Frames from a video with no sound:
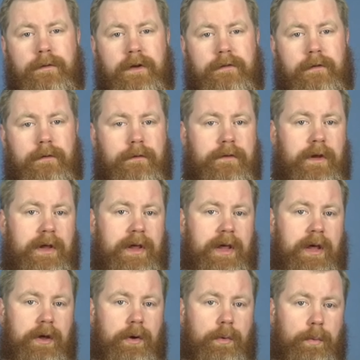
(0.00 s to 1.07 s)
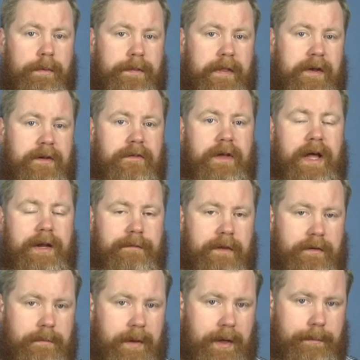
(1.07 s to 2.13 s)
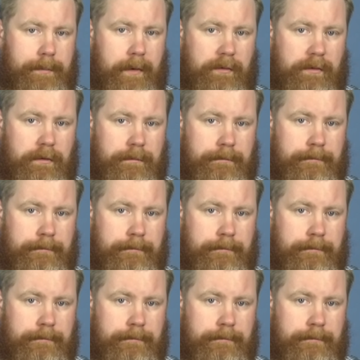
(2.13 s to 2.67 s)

issues with the design of this mag pouch.